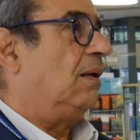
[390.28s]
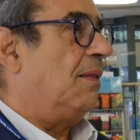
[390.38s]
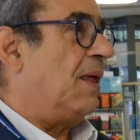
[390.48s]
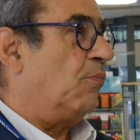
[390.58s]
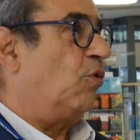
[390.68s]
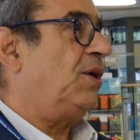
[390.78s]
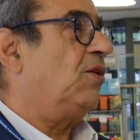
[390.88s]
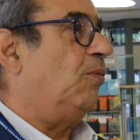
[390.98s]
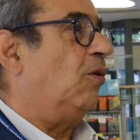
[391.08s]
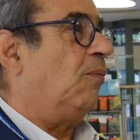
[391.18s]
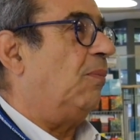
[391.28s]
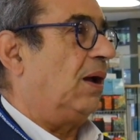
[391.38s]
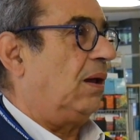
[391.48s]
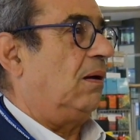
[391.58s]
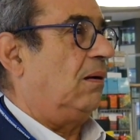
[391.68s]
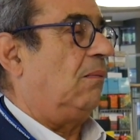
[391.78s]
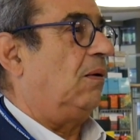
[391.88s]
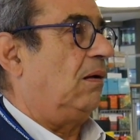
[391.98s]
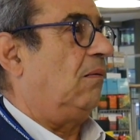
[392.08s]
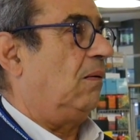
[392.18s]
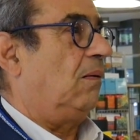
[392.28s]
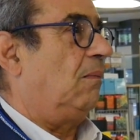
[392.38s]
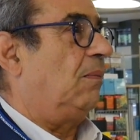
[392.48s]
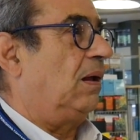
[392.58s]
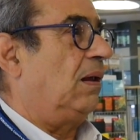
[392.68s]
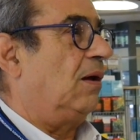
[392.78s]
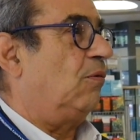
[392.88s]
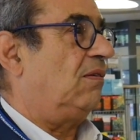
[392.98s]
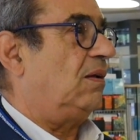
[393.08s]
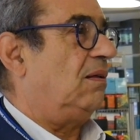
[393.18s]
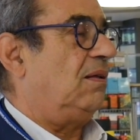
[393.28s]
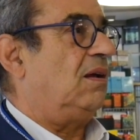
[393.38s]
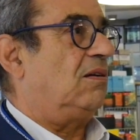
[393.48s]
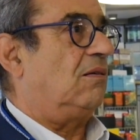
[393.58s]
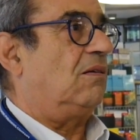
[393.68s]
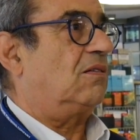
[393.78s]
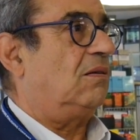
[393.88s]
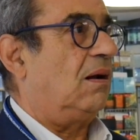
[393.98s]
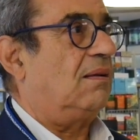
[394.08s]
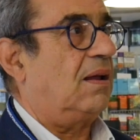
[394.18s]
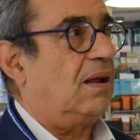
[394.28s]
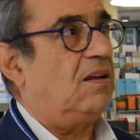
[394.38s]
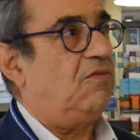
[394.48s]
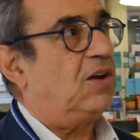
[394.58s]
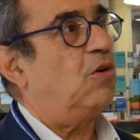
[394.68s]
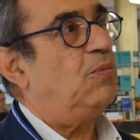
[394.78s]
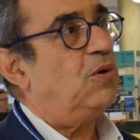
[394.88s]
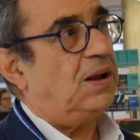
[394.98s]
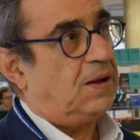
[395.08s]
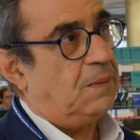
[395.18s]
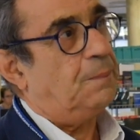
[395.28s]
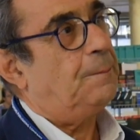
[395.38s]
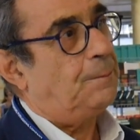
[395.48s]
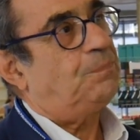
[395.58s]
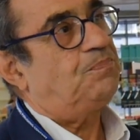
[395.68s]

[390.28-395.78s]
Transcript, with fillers: them readable by, uh, by, uh, by linguists in the international scientific community.